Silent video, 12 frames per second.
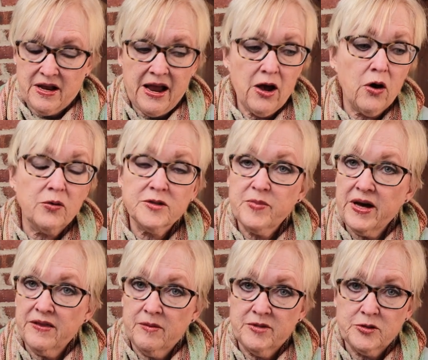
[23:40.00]
and I always buy
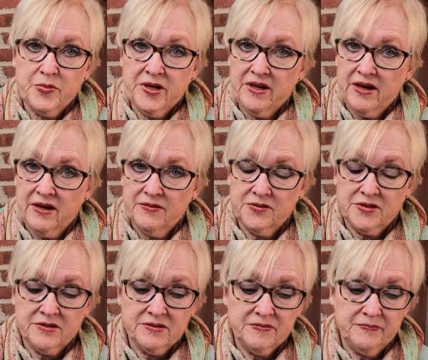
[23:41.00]
them as
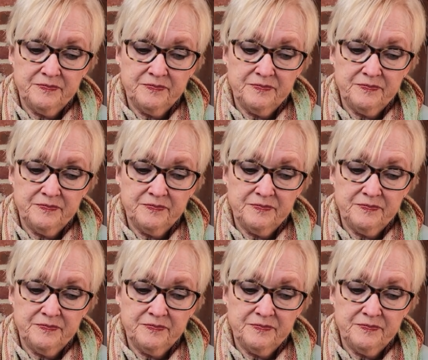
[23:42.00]
PDFs